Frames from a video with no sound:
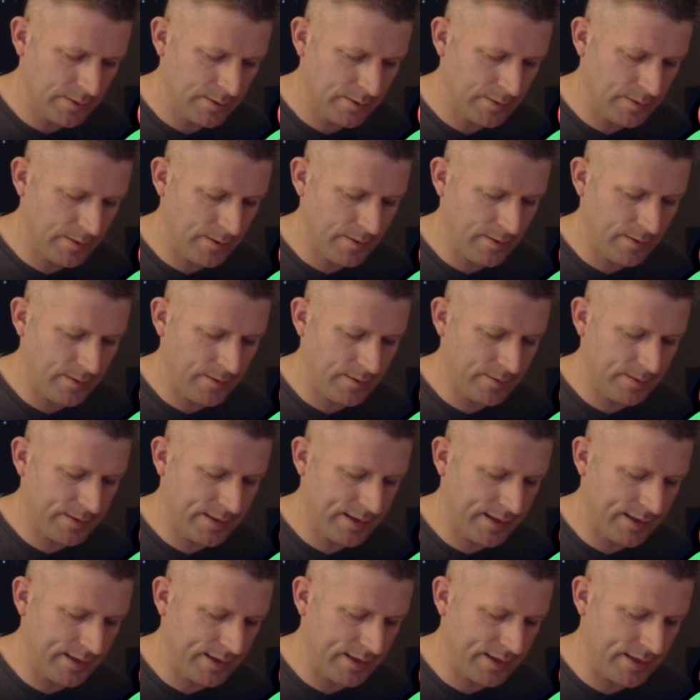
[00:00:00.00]

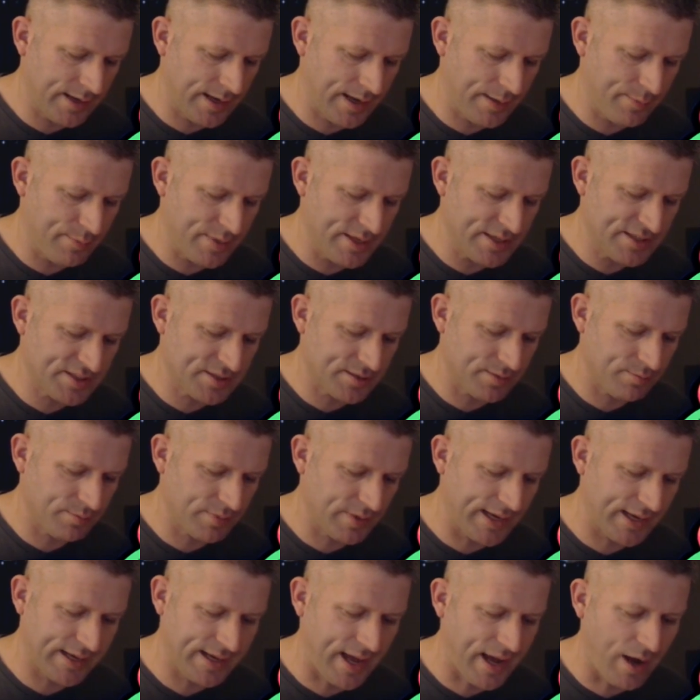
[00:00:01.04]
Okay, I missed
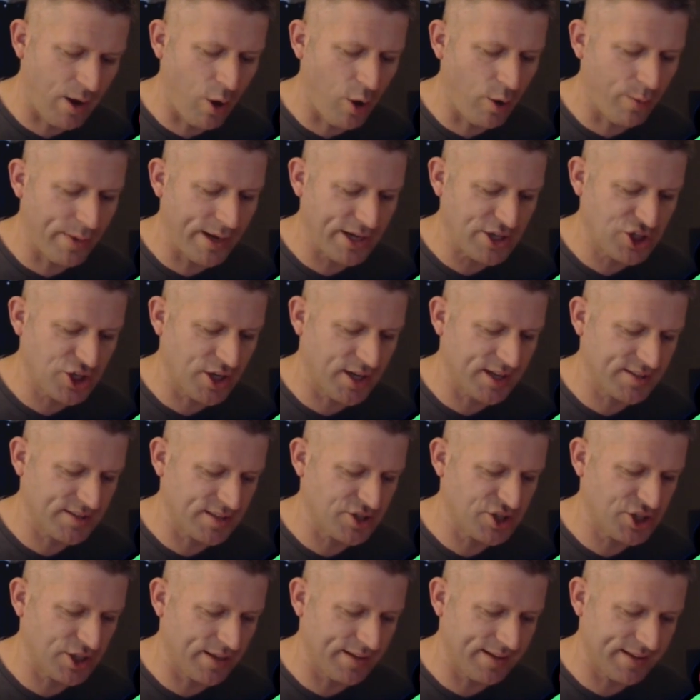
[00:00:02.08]
like all my shots on
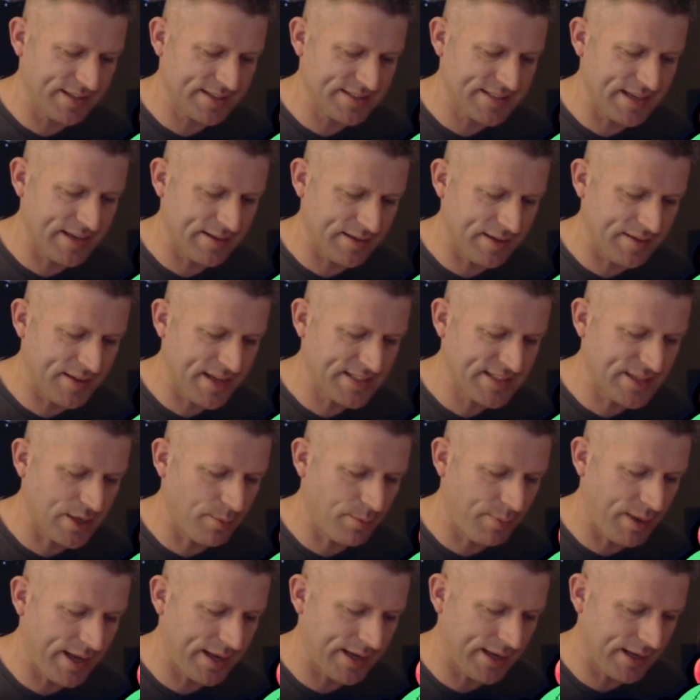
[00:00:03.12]
Shelly because that, that's how
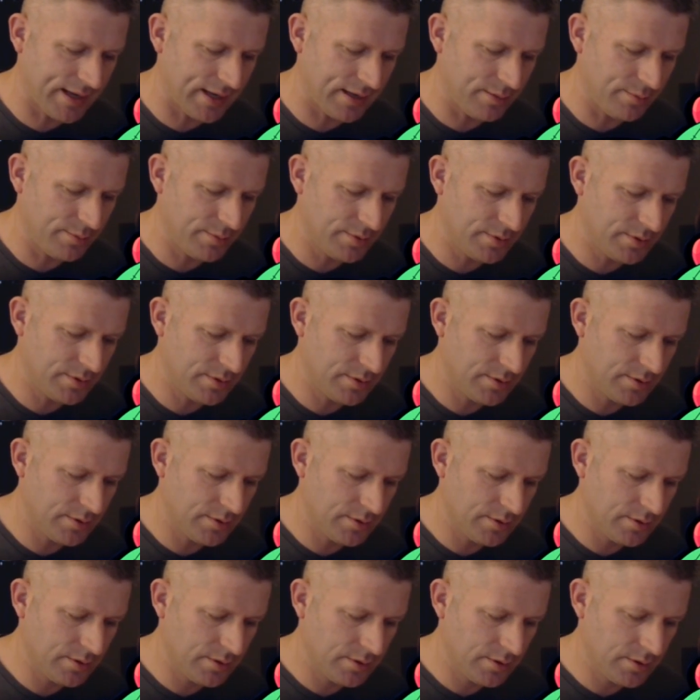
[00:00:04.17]
bad I am.
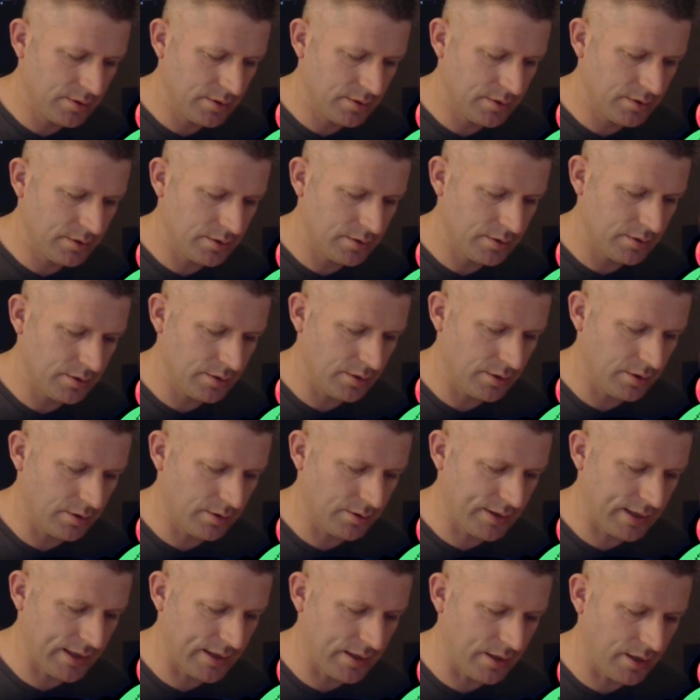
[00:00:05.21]

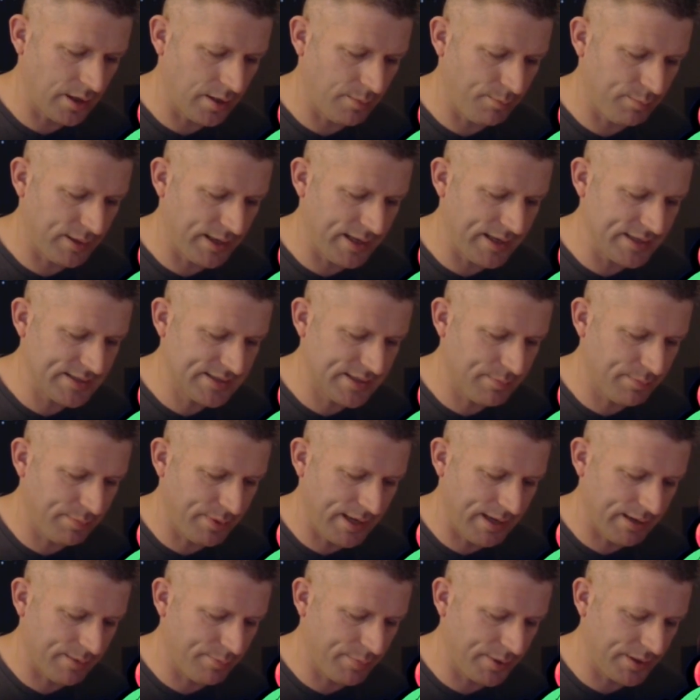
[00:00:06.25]
Okay, uh, Blaze, get
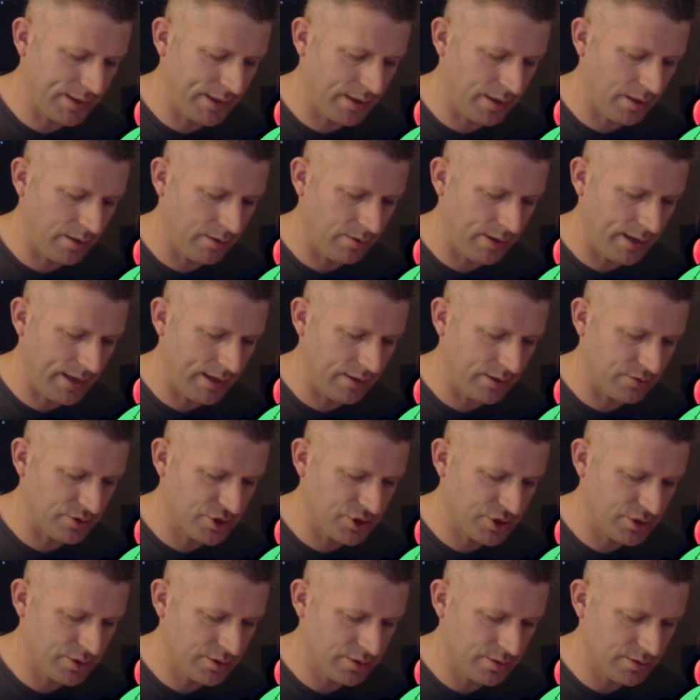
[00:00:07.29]
back, buddy. Oh,
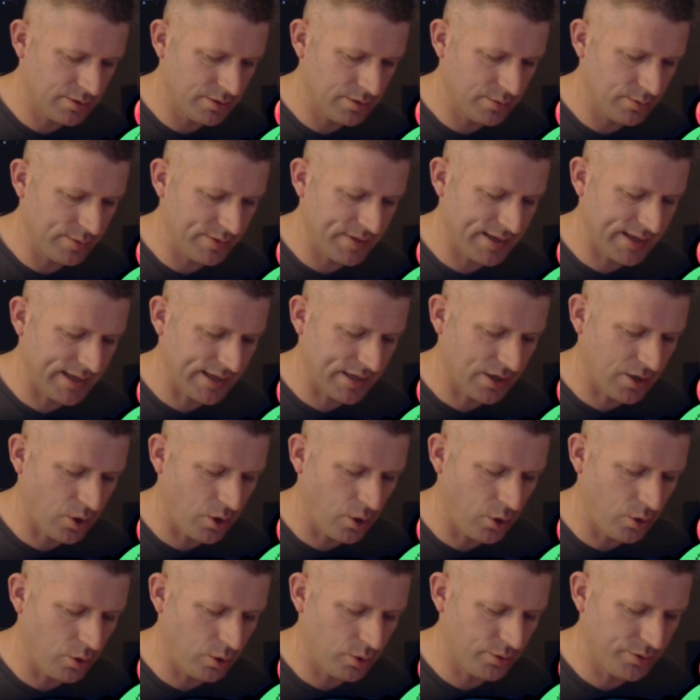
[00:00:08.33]
ouch. But they got
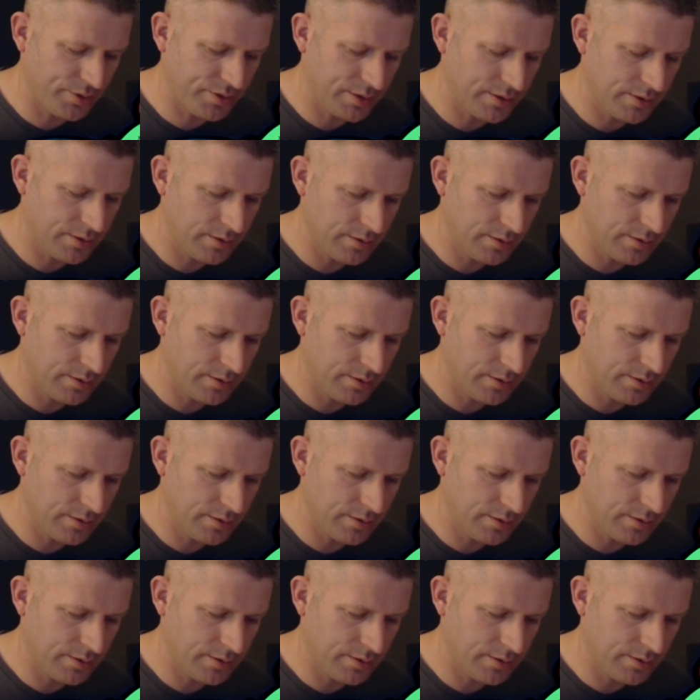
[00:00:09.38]
Colt.